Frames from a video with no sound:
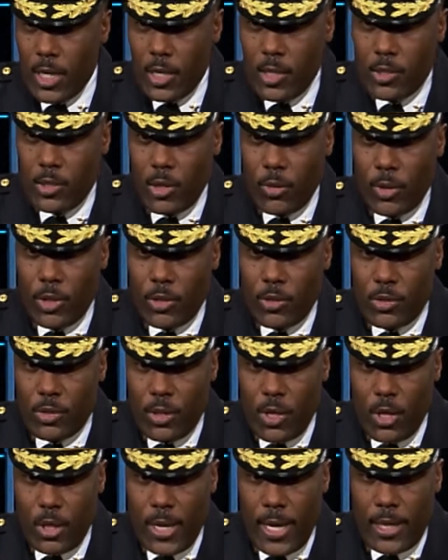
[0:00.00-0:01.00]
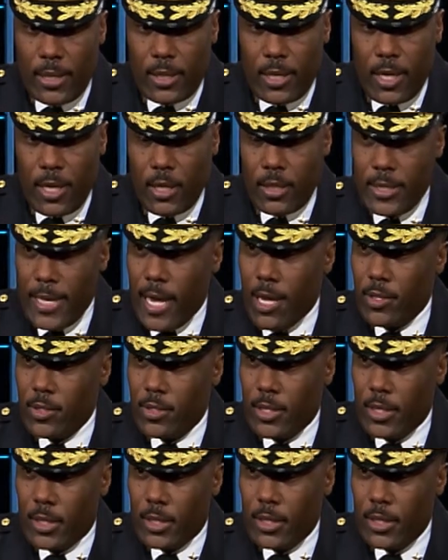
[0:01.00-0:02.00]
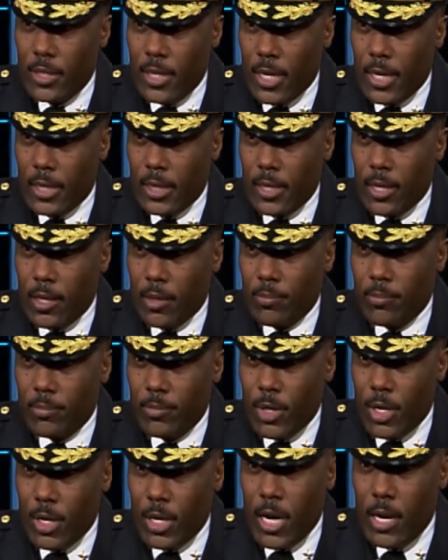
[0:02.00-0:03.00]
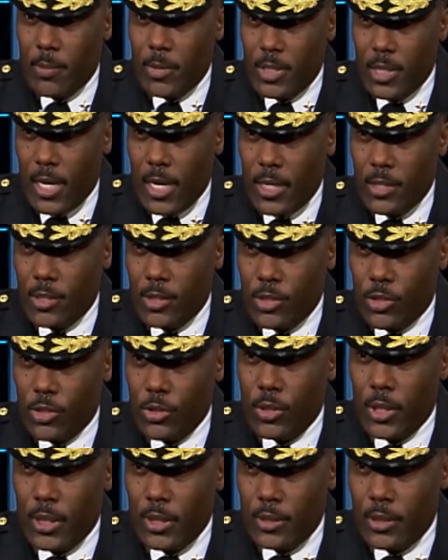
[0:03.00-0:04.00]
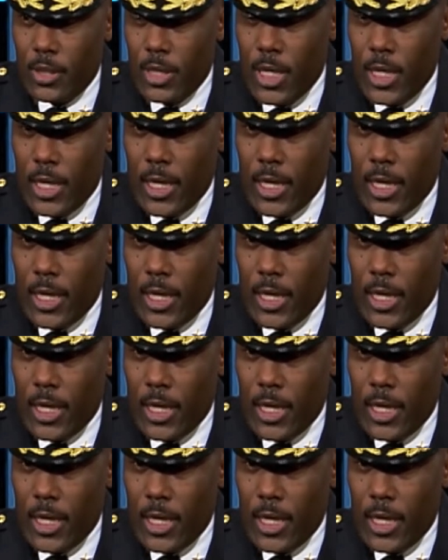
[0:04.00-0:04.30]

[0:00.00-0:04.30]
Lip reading: So when you saw that downtick in our homicides and shootings,